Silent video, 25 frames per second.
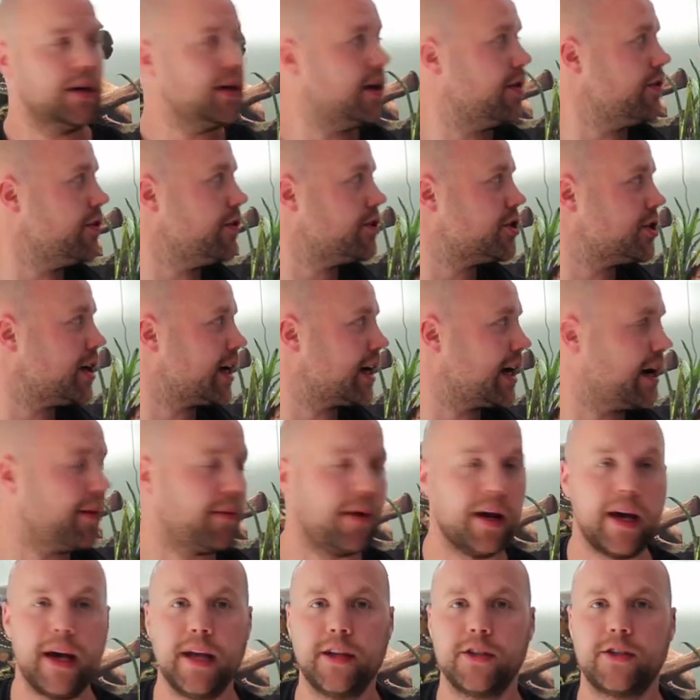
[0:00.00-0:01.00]
If you check out
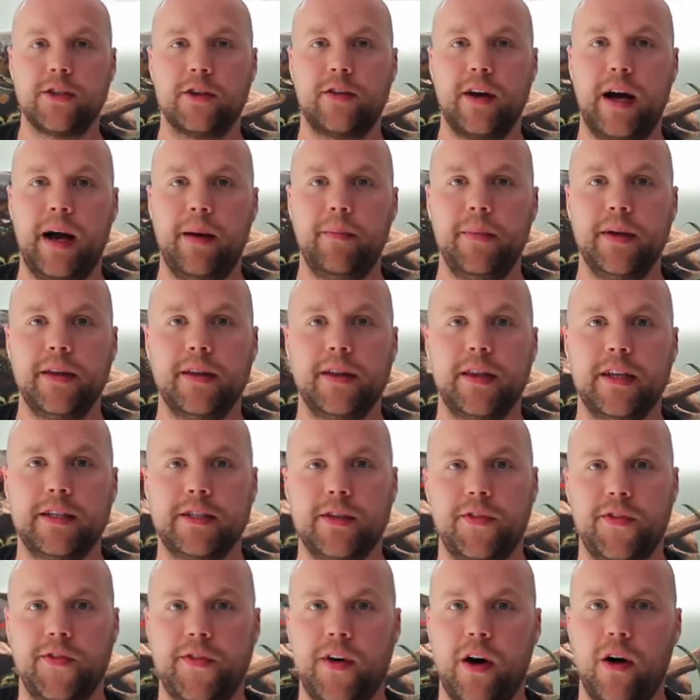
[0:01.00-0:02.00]
my Instagram, there's
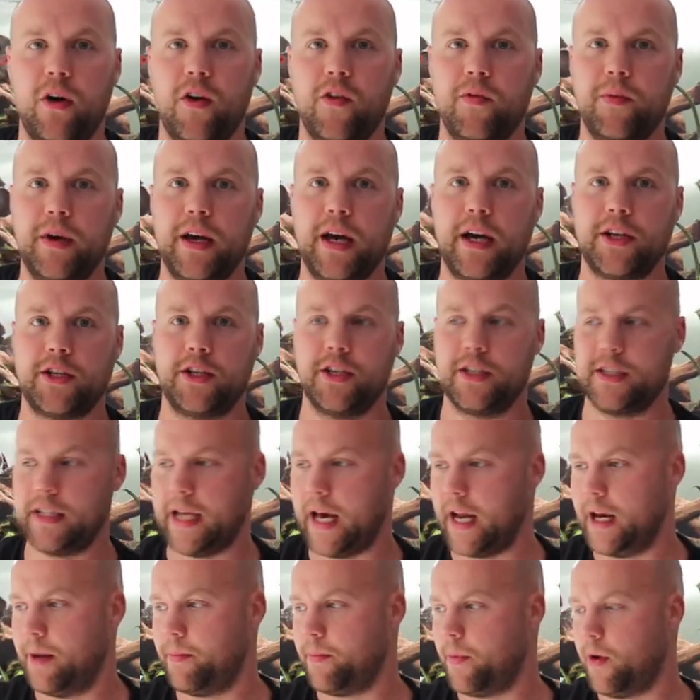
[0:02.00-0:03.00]
a photo of me actually
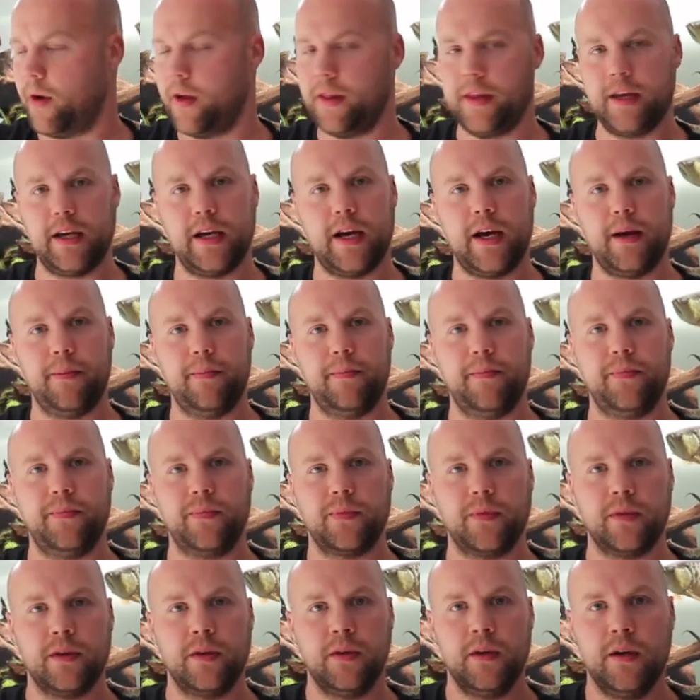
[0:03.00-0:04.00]
standing by the
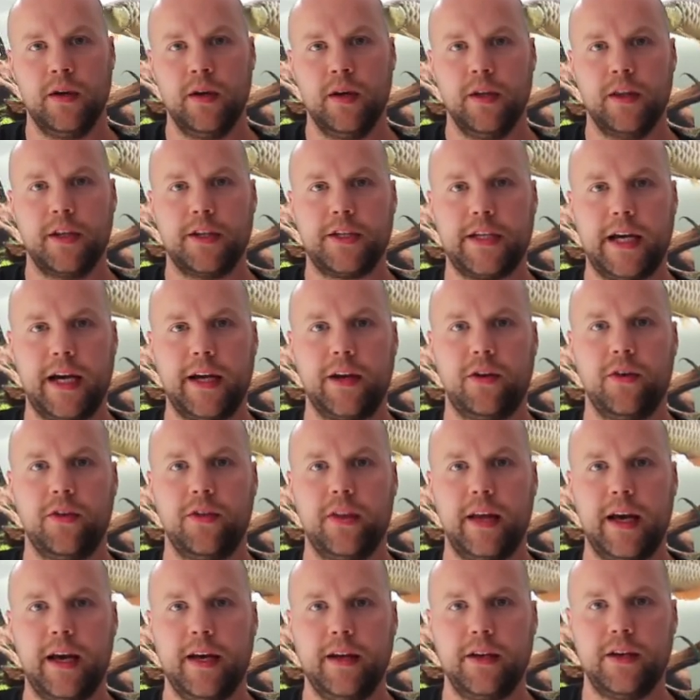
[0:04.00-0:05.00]
tank
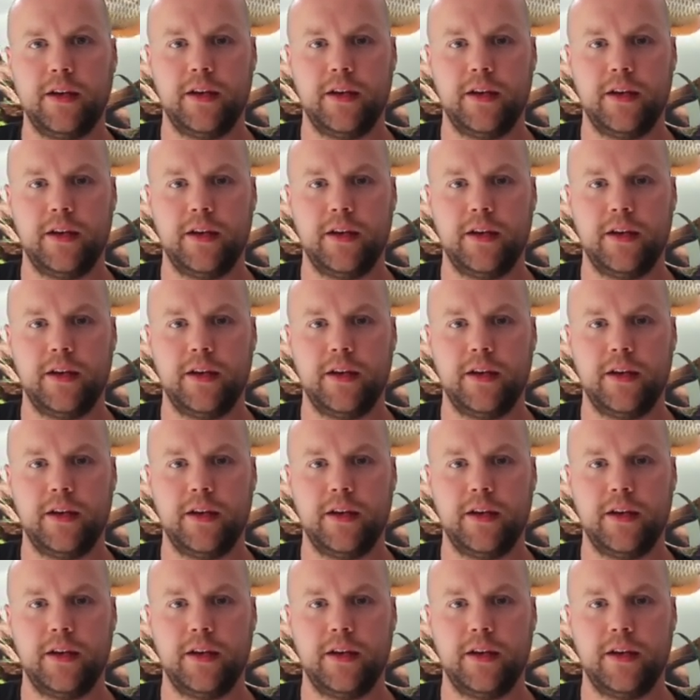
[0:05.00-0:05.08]
on there.